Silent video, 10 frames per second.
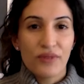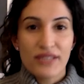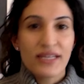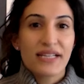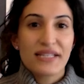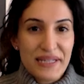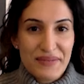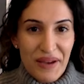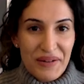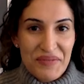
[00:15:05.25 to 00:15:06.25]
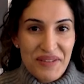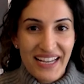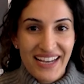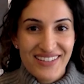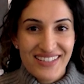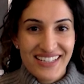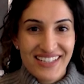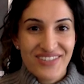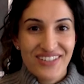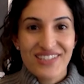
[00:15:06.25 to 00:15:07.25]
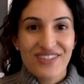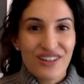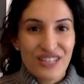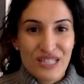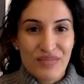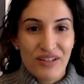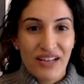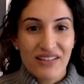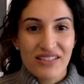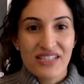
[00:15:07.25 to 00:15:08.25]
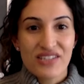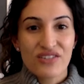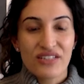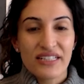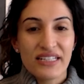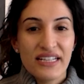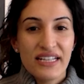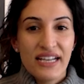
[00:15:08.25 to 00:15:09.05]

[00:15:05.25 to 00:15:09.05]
aesthetics does matter in pediatric dentistry. It's not just about adult dentistry.